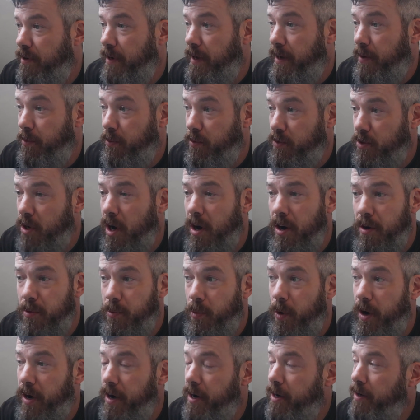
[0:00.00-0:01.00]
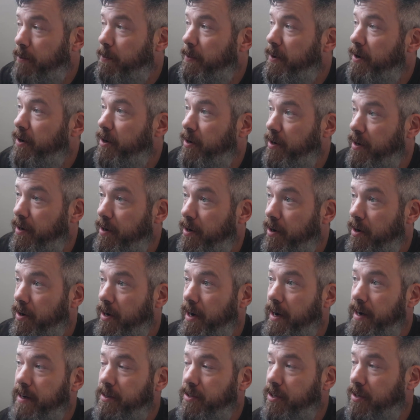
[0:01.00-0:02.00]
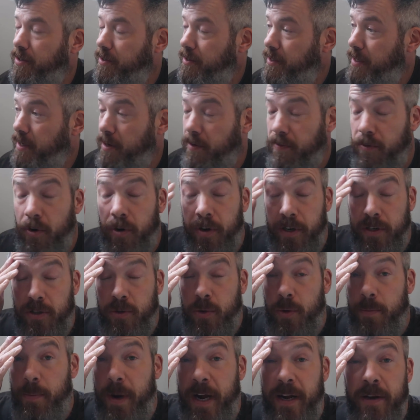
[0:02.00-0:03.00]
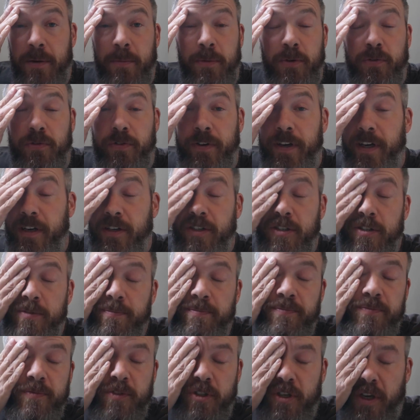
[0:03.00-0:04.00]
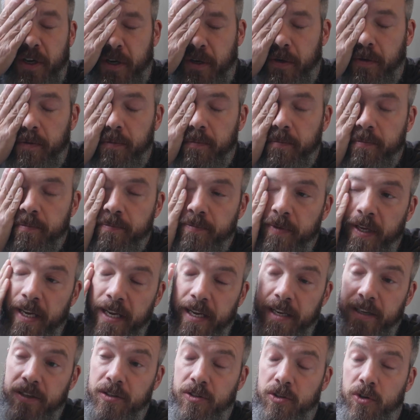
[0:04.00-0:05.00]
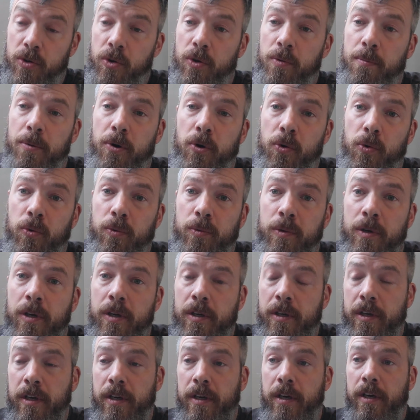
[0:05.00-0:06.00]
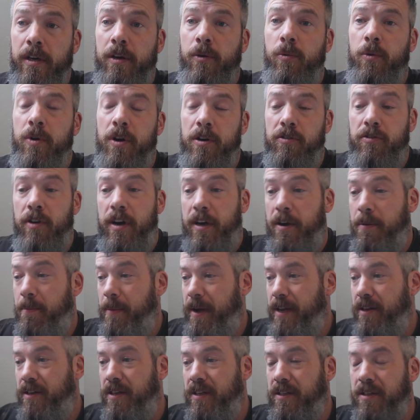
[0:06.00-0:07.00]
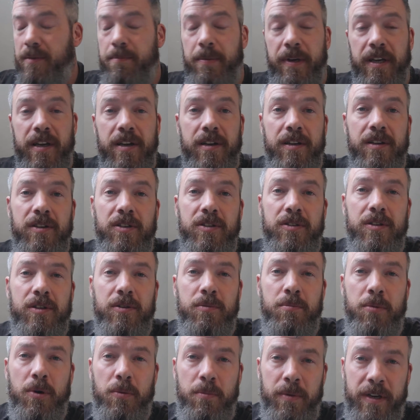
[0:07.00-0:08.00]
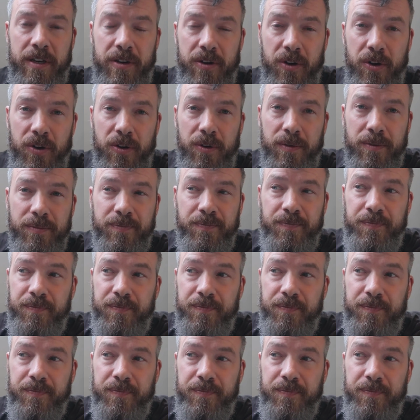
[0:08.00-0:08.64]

it was hard work, but as you can see I've got it to a paintable finish, so it is doable. Would I recommend it to beginners? Probably not.